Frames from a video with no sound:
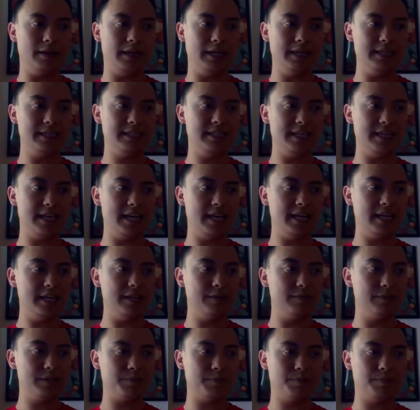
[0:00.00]
I'd say it
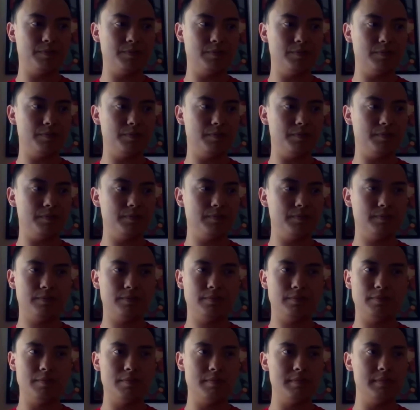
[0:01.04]
was
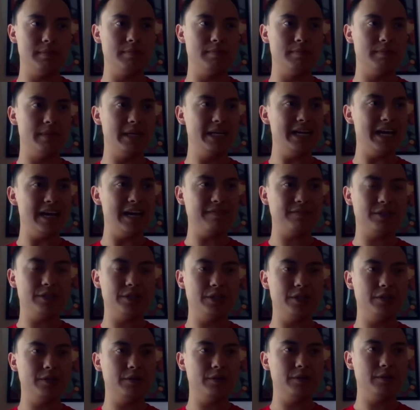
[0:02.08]

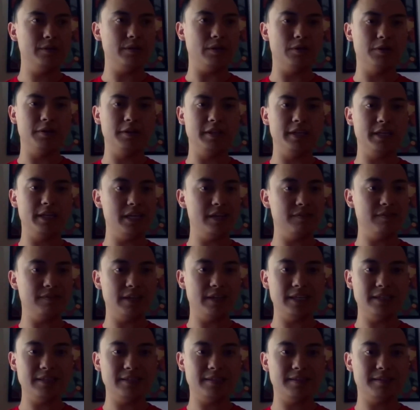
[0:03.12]
mid-afternoon, early
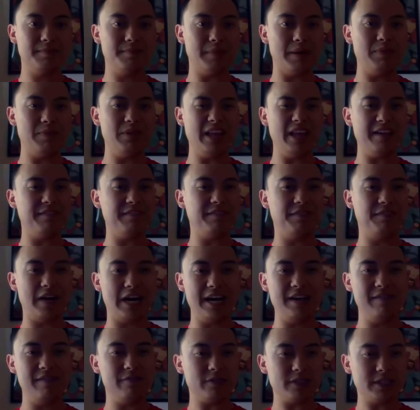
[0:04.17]
evening, maybe like
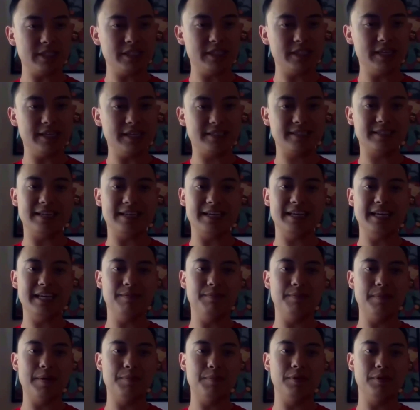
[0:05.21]
5 or 6. I can't
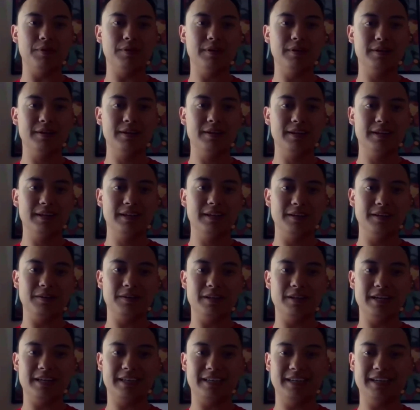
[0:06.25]
remember the
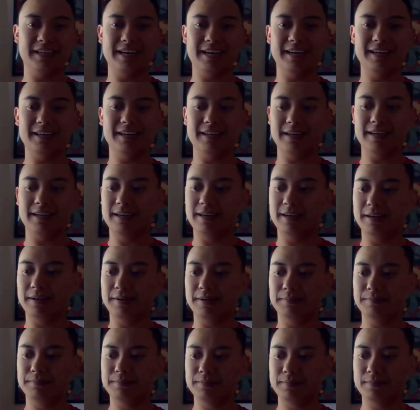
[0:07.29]
clock at night.
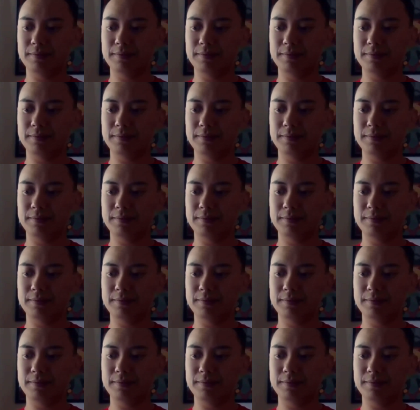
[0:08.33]
I